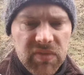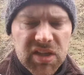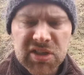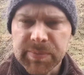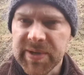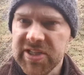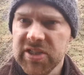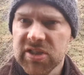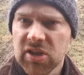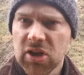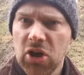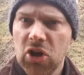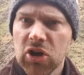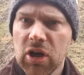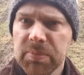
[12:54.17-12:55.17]
suppose doesn't
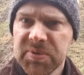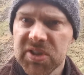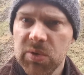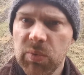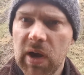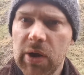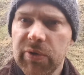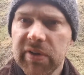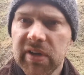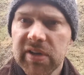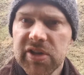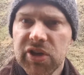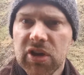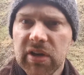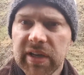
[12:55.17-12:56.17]
clog up so well, and that
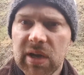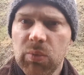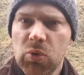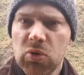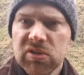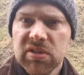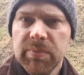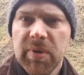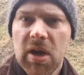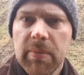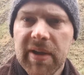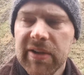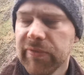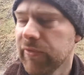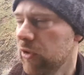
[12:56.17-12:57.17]
you kind of get water
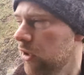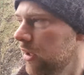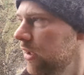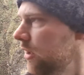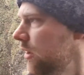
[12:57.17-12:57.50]
permeate through it.